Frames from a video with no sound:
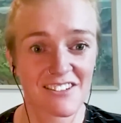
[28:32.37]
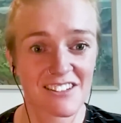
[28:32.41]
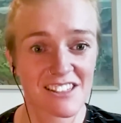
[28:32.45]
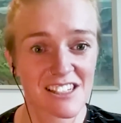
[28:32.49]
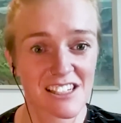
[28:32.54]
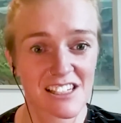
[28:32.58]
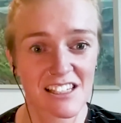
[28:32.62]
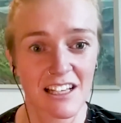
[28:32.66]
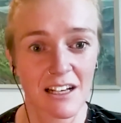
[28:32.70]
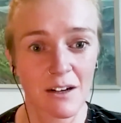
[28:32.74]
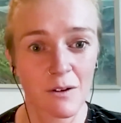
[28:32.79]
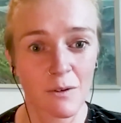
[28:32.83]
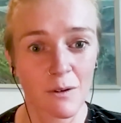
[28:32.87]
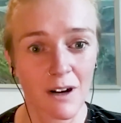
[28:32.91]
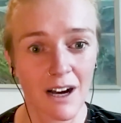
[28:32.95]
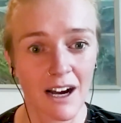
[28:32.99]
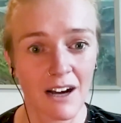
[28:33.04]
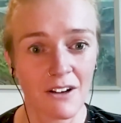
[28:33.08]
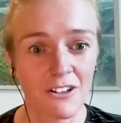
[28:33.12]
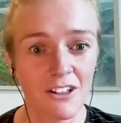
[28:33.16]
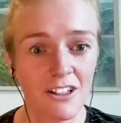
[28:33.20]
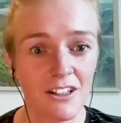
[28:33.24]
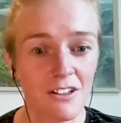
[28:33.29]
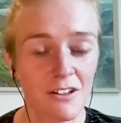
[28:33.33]
It's just like,
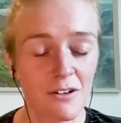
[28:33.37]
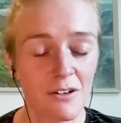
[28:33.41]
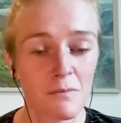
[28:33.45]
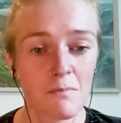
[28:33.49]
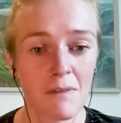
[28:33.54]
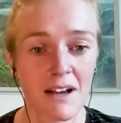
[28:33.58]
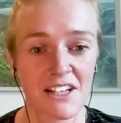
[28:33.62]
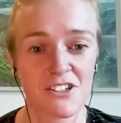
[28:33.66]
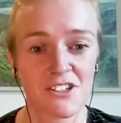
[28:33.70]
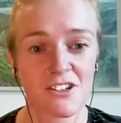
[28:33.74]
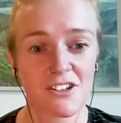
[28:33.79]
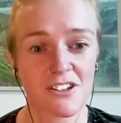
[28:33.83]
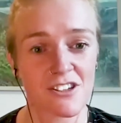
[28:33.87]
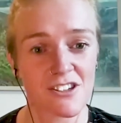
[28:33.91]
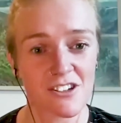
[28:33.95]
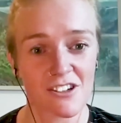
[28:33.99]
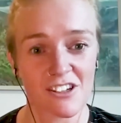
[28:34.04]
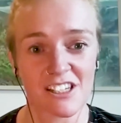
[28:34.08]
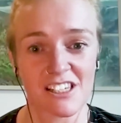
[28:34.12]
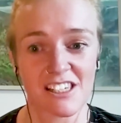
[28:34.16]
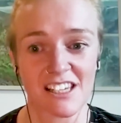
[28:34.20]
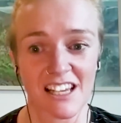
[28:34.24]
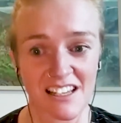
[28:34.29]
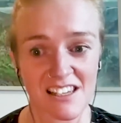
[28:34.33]
how do you measure
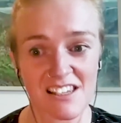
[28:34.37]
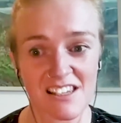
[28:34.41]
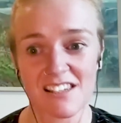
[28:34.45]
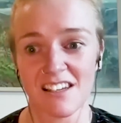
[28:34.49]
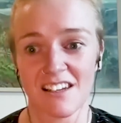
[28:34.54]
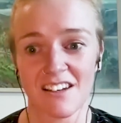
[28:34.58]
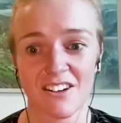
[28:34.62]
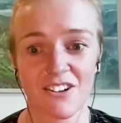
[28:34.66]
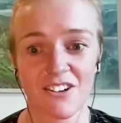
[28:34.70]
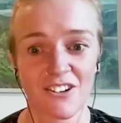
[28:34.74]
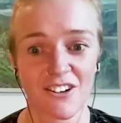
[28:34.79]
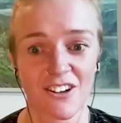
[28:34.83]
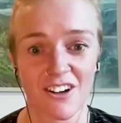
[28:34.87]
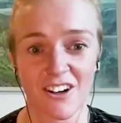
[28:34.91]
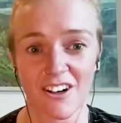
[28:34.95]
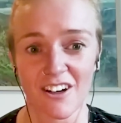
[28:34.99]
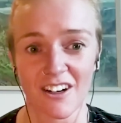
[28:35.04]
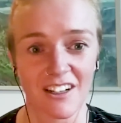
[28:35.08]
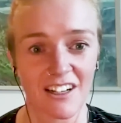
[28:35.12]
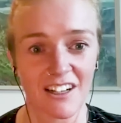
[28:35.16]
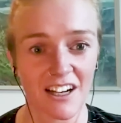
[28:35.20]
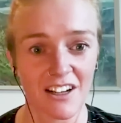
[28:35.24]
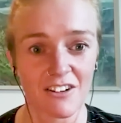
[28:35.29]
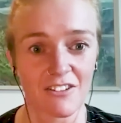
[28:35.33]
success in
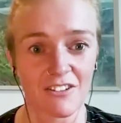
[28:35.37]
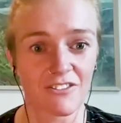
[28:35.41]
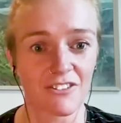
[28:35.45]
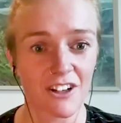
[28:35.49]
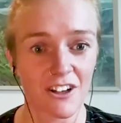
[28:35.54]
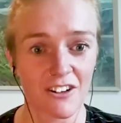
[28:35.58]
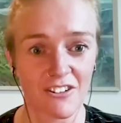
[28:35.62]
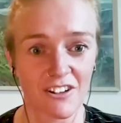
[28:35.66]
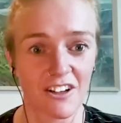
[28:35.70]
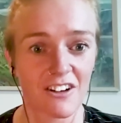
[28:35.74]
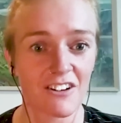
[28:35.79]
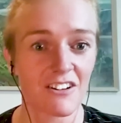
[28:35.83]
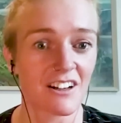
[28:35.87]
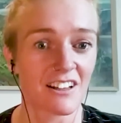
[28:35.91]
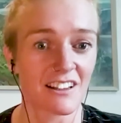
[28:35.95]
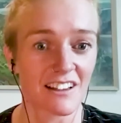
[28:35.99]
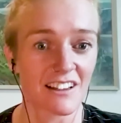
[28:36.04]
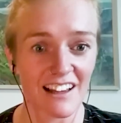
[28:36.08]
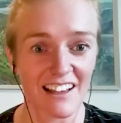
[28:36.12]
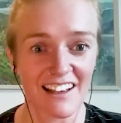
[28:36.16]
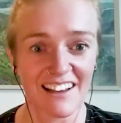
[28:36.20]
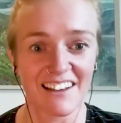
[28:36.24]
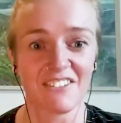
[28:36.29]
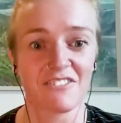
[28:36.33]
your kind of career and
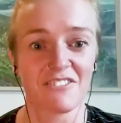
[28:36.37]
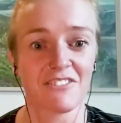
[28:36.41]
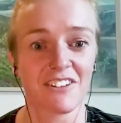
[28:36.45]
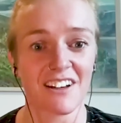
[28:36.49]
life,